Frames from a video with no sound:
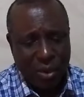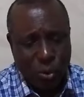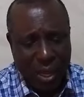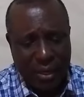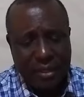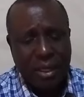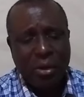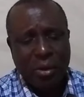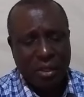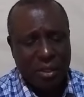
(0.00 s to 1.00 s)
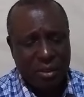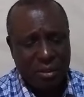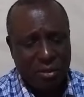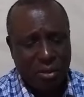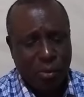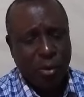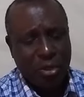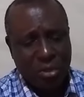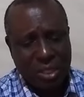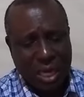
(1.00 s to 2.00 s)
where is the Lord who
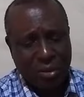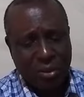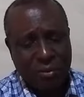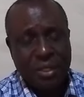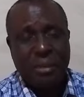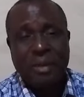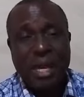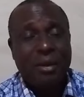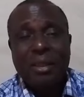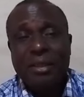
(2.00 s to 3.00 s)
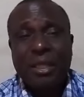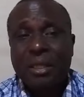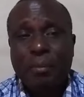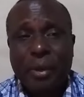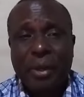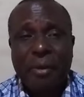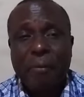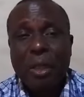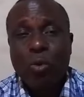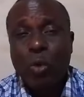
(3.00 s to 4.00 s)
brought us out of Egypt? Now, this is the point.
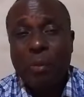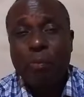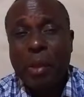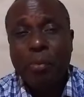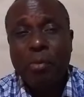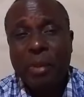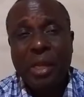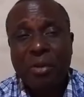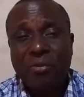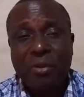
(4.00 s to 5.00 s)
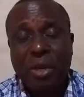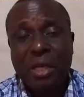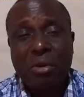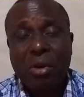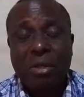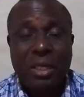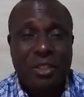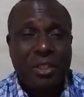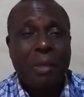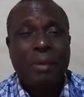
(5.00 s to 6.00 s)
When people begin to forget God,
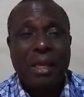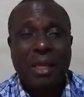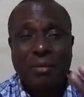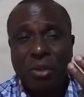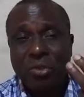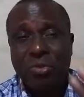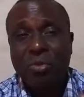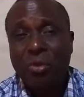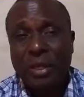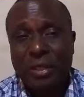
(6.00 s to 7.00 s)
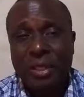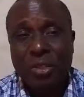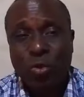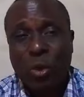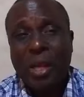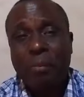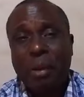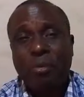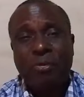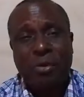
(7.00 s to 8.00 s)
this chapter gives us two reasons why
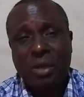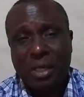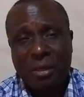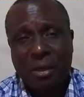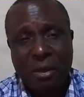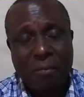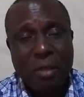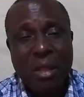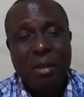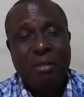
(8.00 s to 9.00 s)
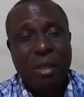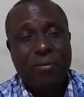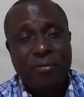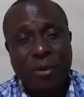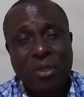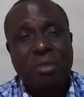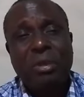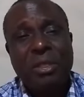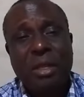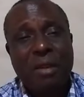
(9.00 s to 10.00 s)
people forget God. The first
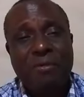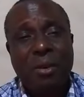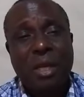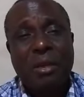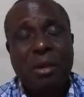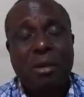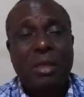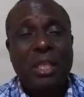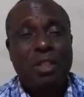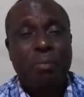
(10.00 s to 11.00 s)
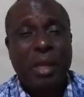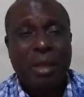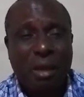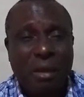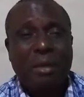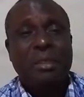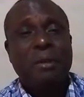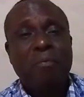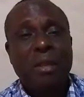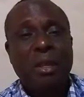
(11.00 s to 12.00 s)
reason they forget God is because